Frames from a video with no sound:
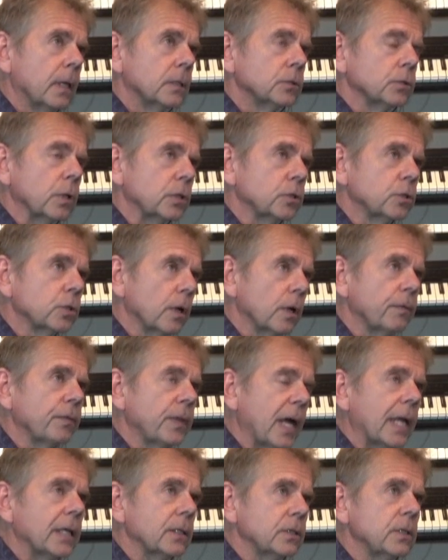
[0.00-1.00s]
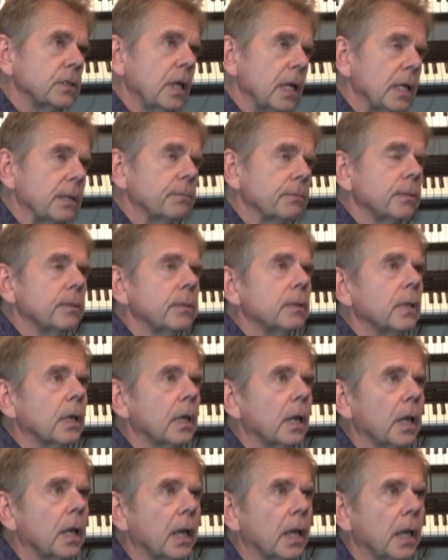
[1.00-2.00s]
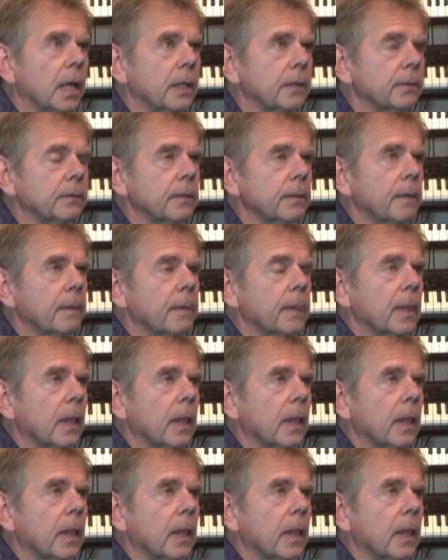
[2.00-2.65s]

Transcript: So I took that tape, and